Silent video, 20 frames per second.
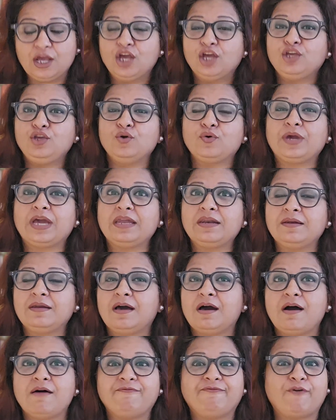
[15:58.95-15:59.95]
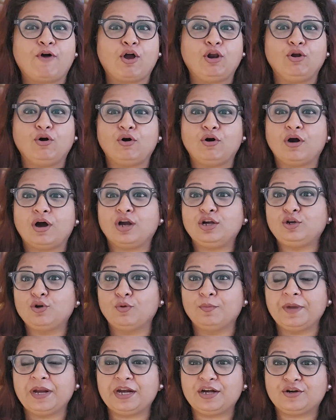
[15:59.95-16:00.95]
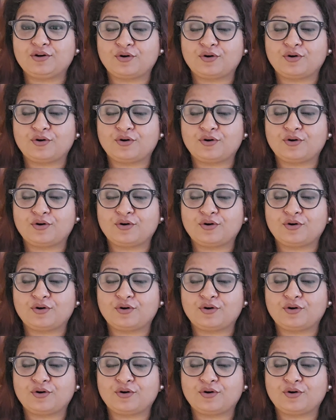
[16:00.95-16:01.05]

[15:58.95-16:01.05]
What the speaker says: You can follow a two-minute